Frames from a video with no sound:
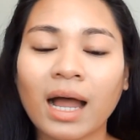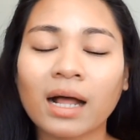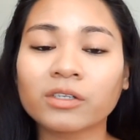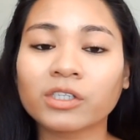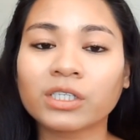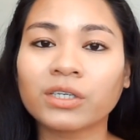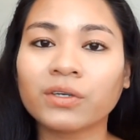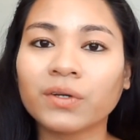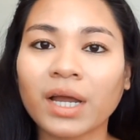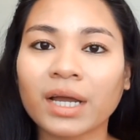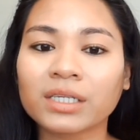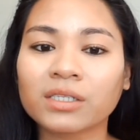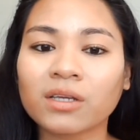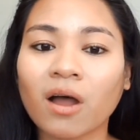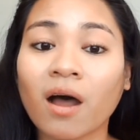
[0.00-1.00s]
I'll see you
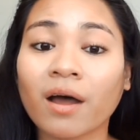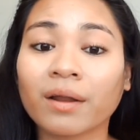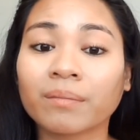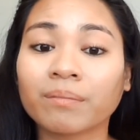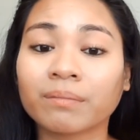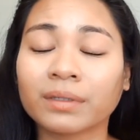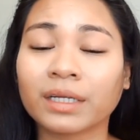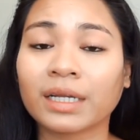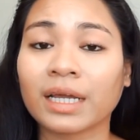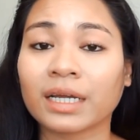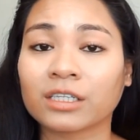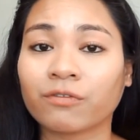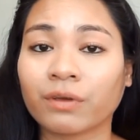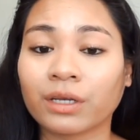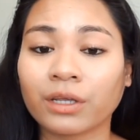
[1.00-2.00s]
guys on the
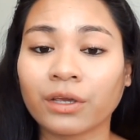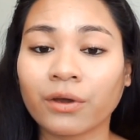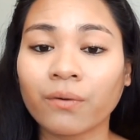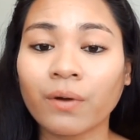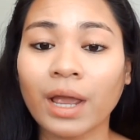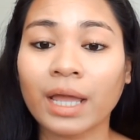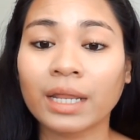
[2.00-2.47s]
next video,